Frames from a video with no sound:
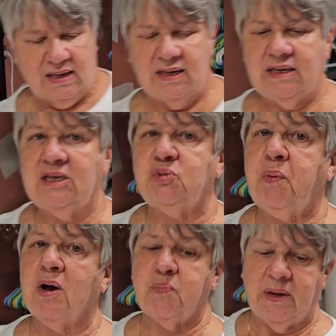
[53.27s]
In
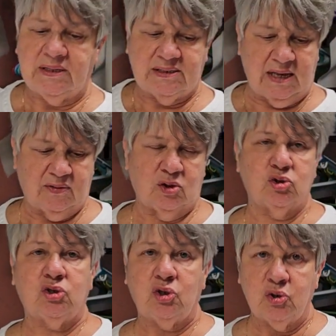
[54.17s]
each bunk bed set,
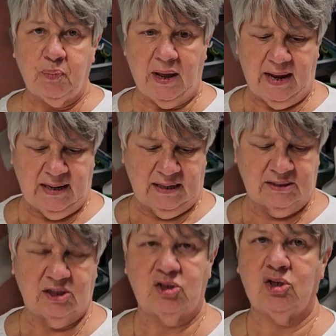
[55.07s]
there's 2
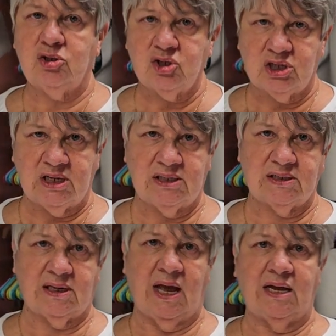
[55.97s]
blankets, 2
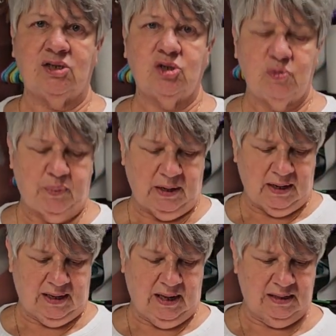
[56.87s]
sheets, and 2
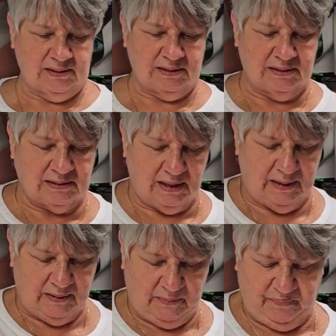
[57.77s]
pillowcases.
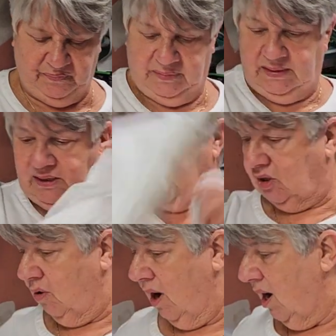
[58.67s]

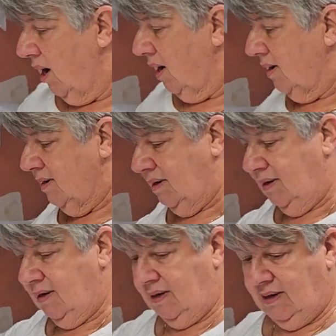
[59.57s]
So I
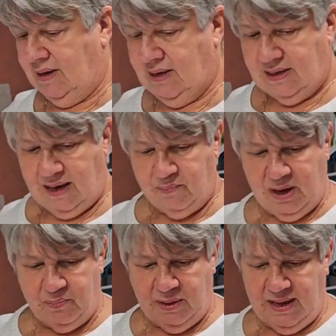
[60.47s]
get
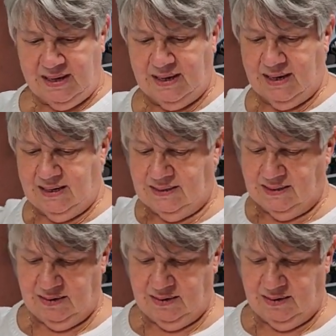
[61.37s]
my blanket